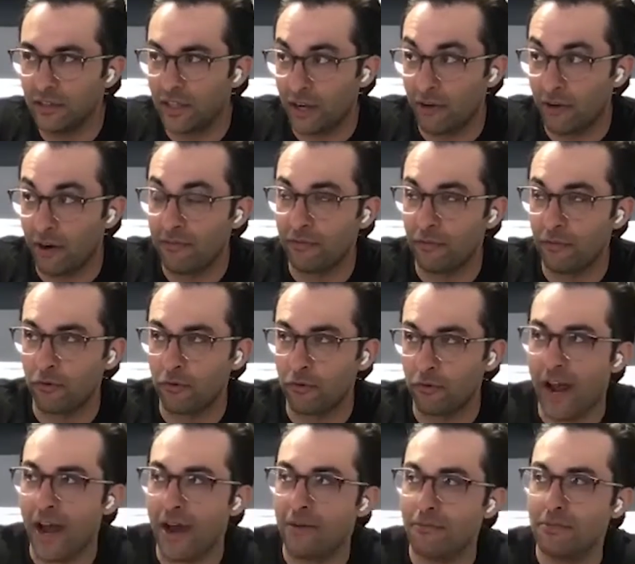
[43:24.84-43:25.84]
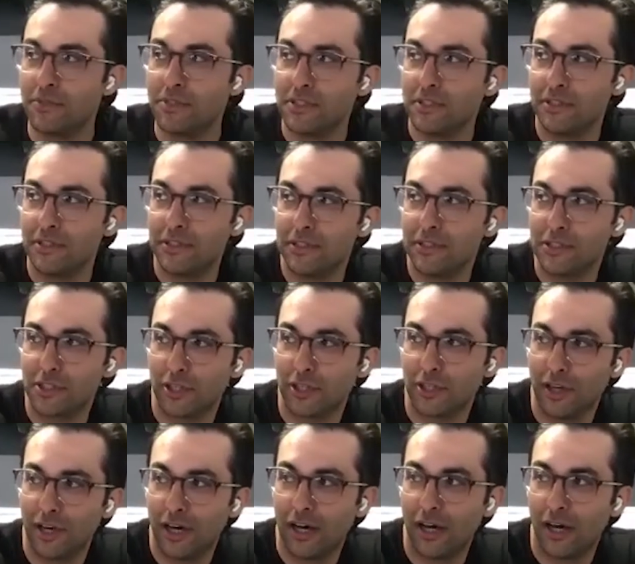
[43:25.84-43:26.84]
that are up for grabs.
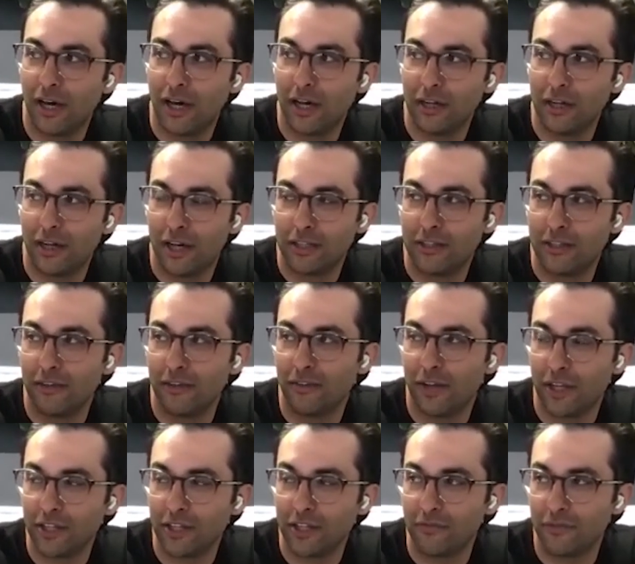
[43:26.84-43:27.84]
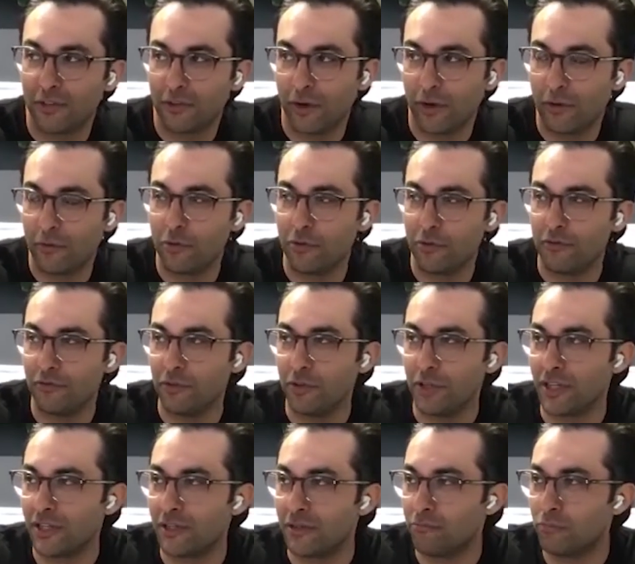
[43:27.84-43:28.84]
So I definitely agree with you. If
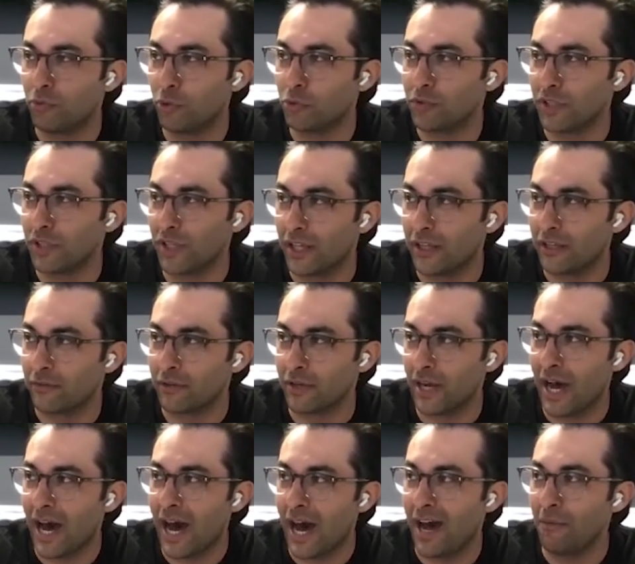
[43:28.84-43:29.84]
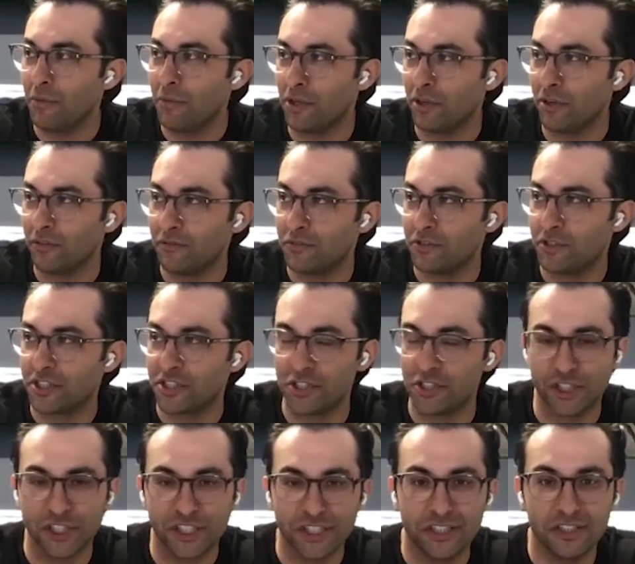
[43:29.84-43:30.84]
you can pull together an army of
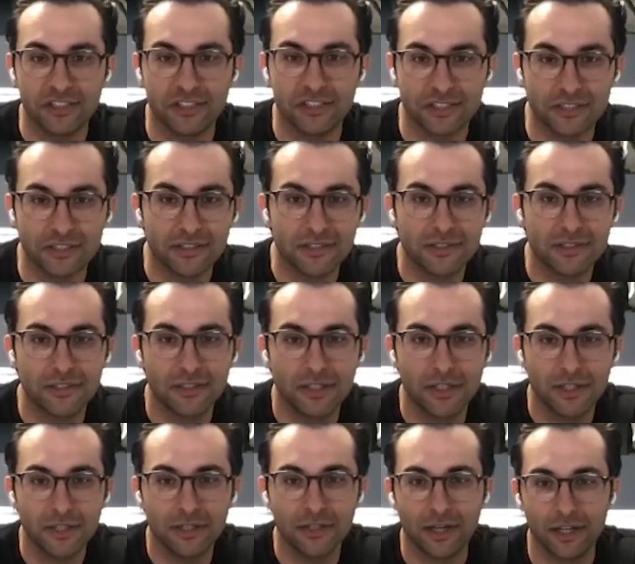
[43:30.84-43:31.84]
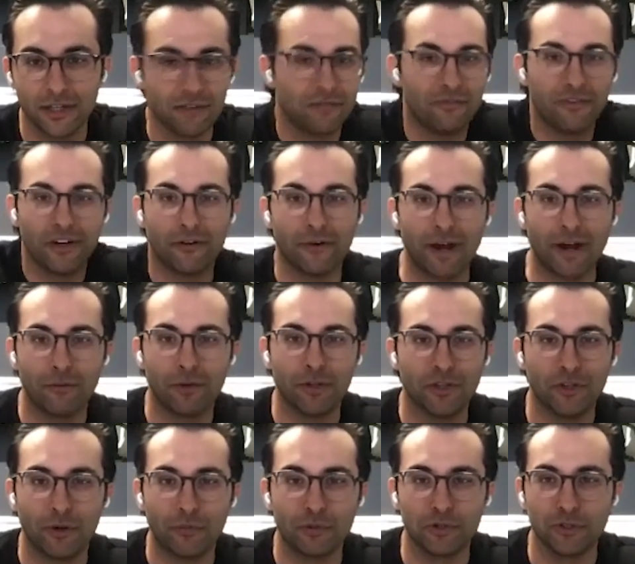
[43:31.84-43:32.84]
just geniuses and then figure out
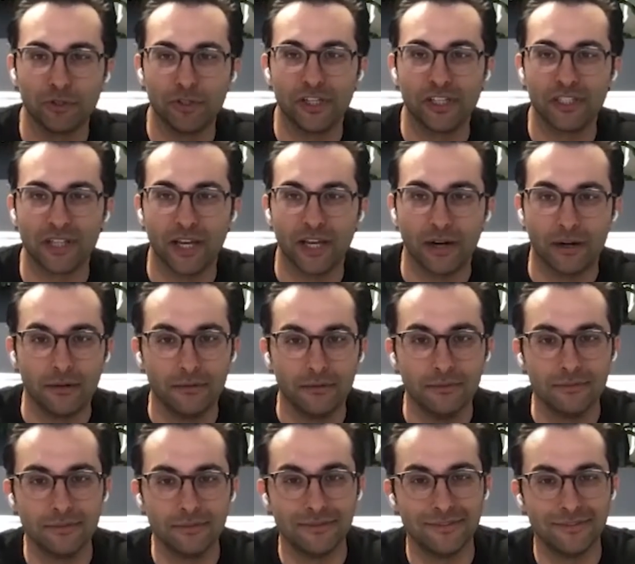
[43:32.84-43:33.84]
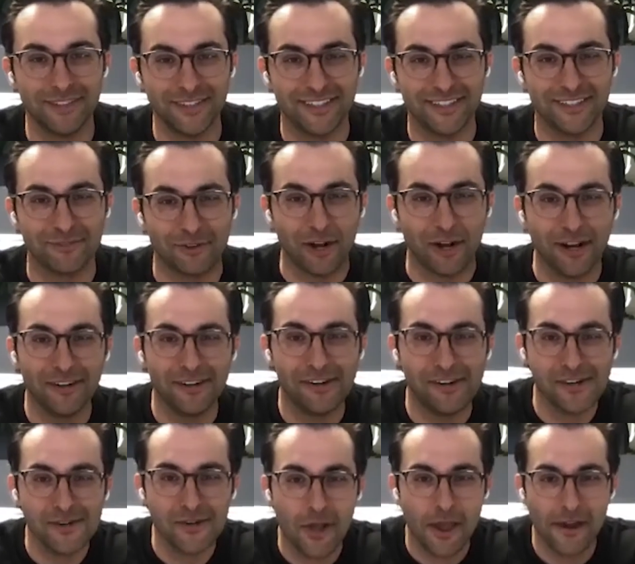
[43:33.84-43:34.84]
what the opportunity is later, right?
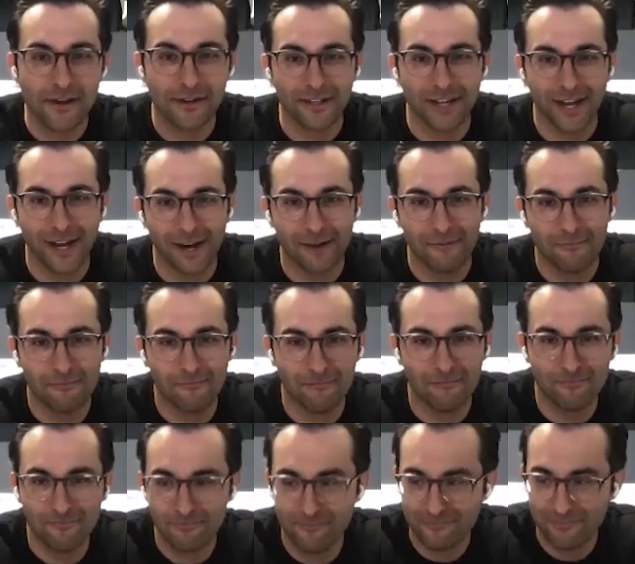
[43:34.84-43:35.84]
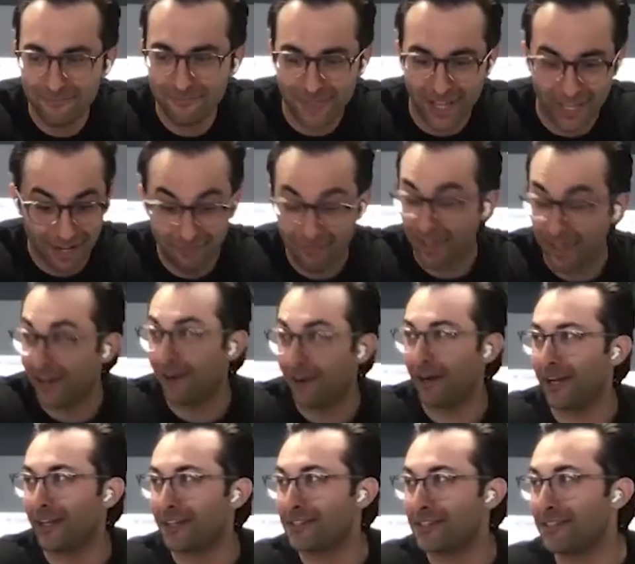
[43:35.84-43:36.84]
I love that. I
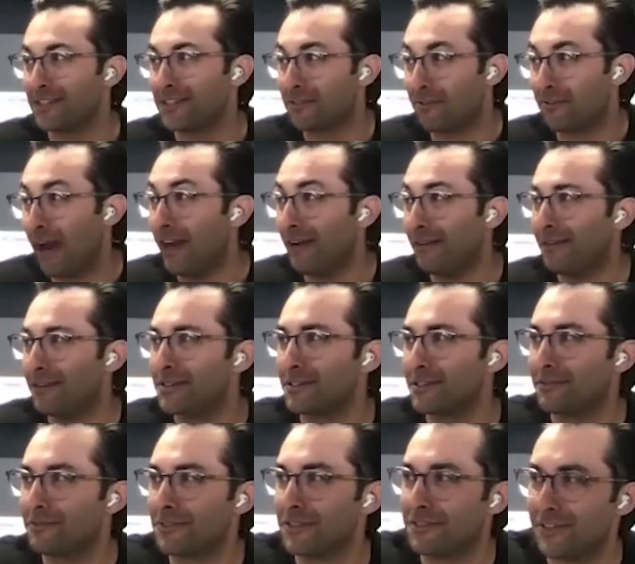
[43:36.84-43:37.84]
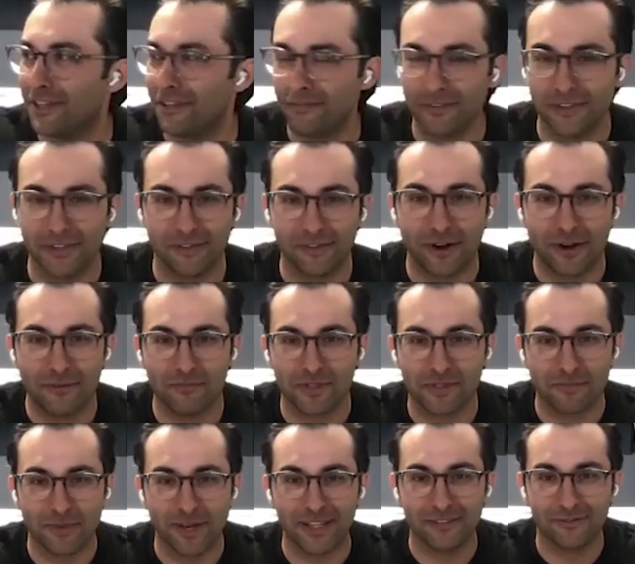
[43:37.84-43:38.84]
reckon it's great. It's definitely a great
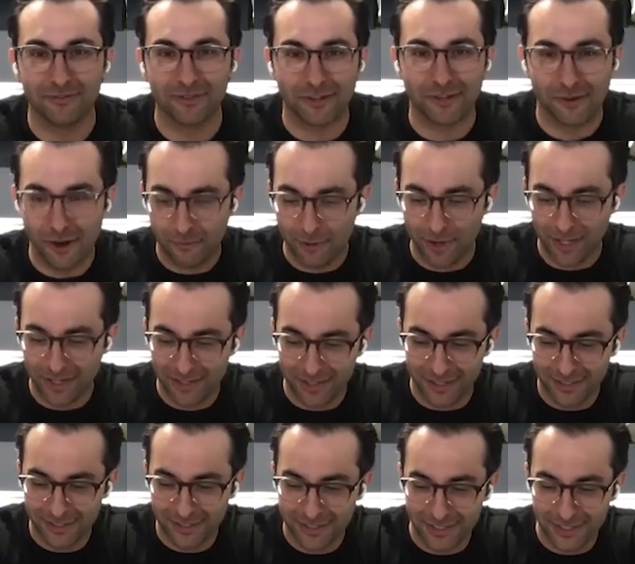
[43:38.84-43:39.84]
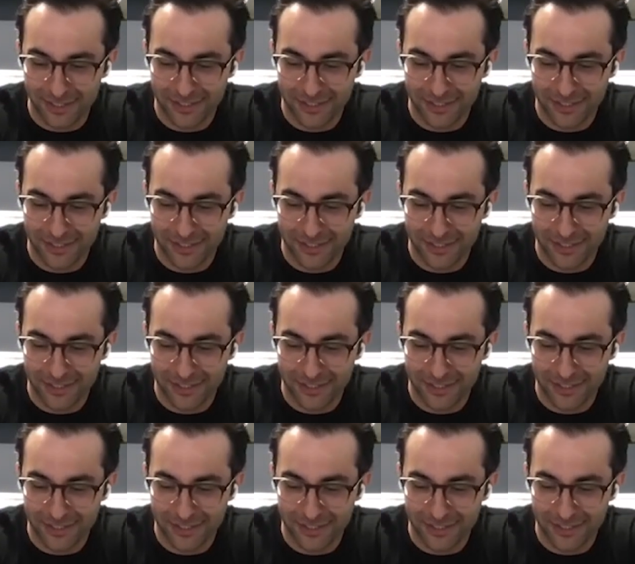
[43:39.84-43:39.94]
perspective and a great way to